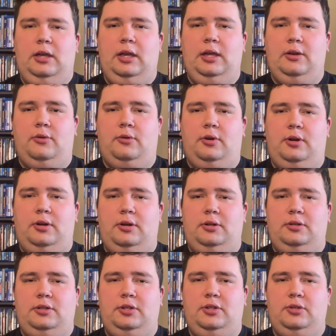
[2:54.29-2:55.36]
in
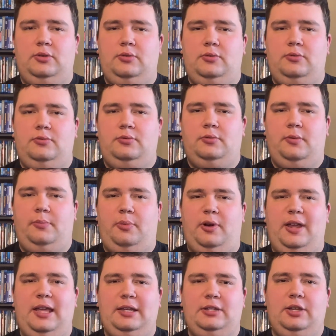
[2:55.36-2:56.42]
order to
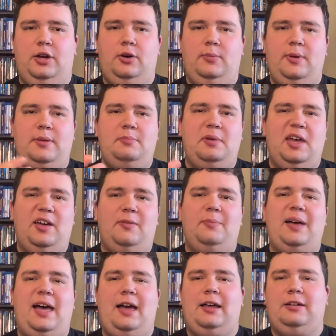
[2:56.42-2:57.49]
bring Tobin Bell
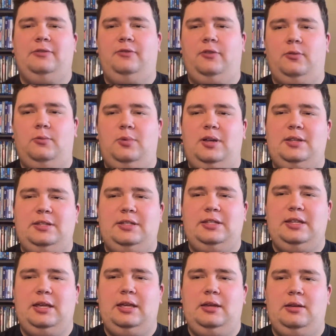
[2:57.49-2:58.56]
back for one
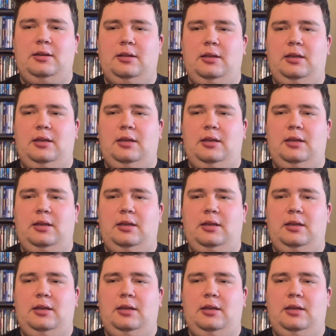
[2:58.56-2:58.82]
scene.